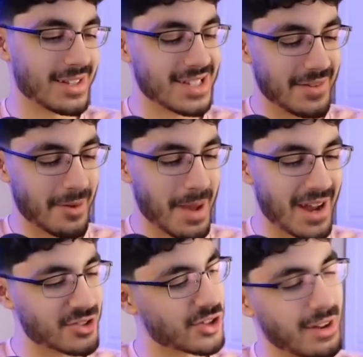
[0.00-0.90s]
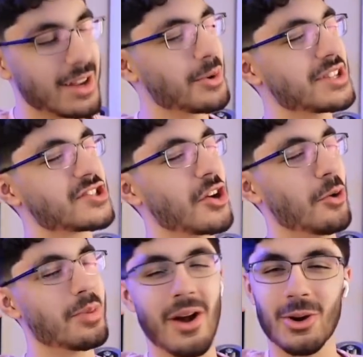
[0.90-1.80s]
It doesn't even matter. Tornado is
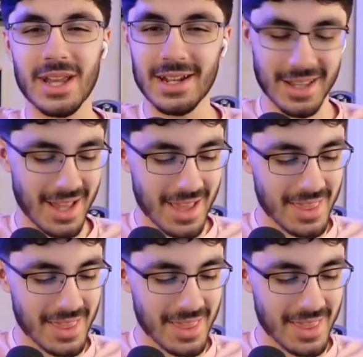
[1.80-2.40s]
so broken